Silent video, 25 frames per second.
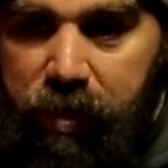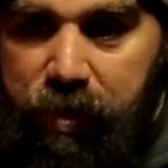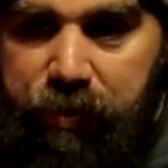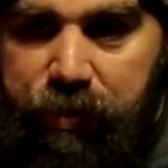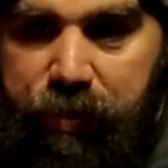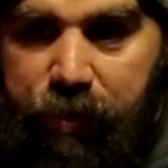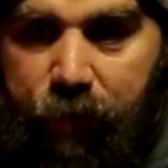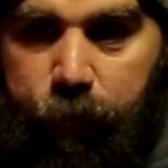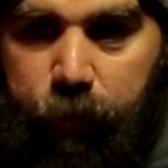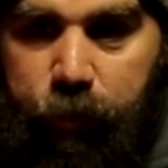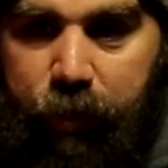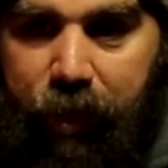
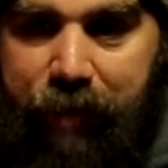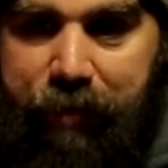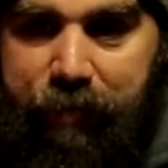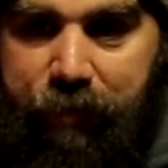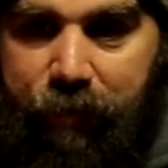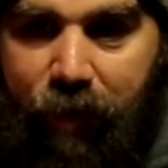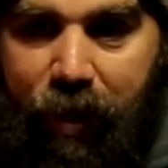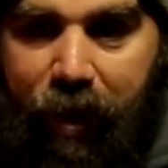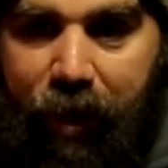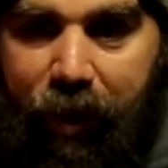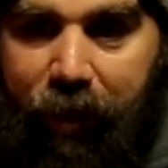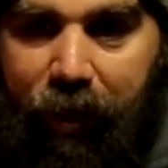several days
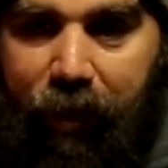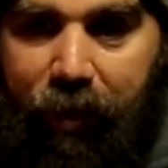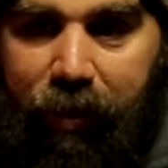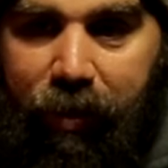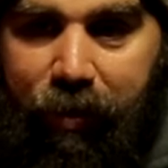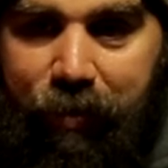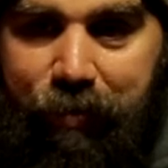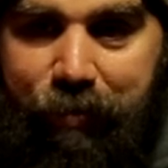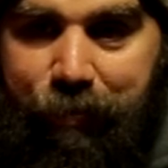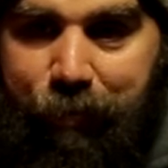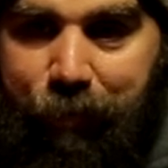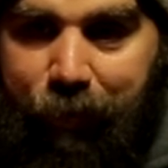of hiking,
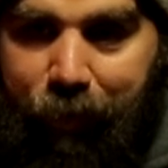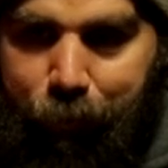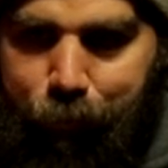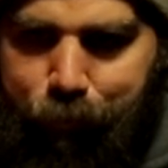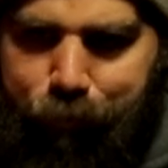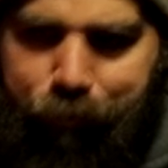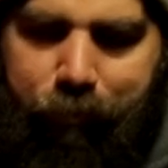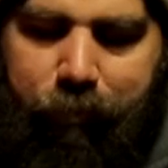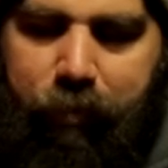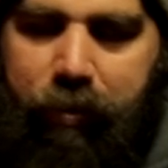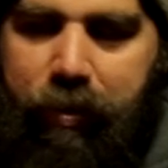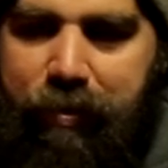they'll just be like,
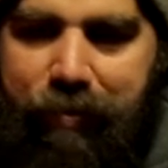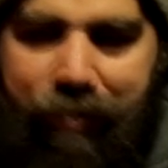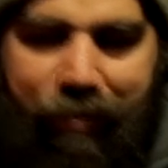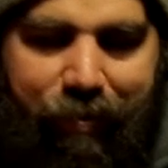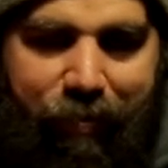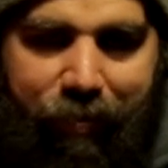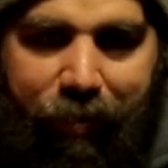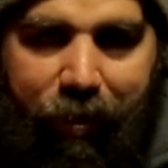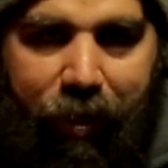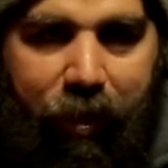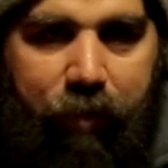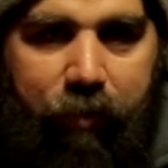this
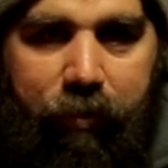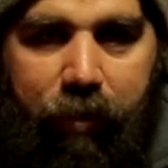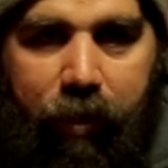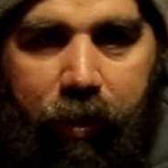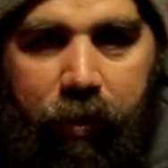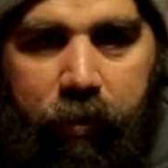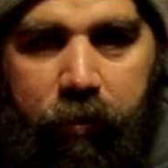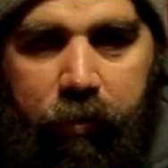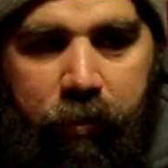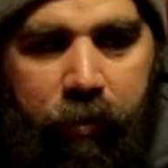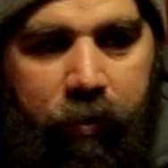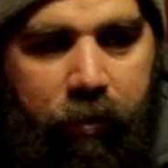isn't anything.